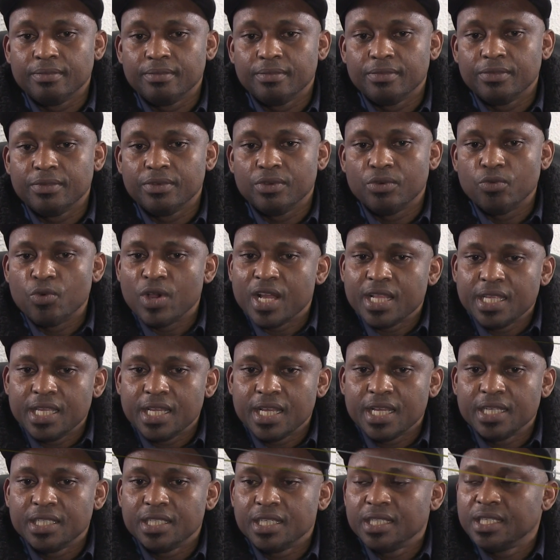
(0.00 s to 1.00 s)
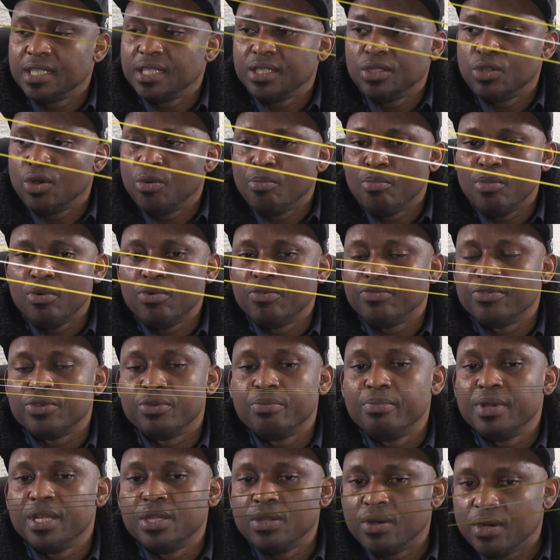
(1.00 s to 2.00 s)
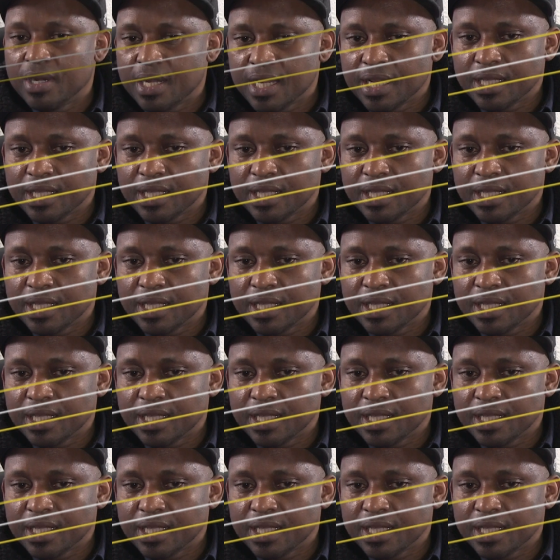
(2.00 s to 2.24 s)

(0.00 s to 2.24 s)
When the engine did not move, you may not get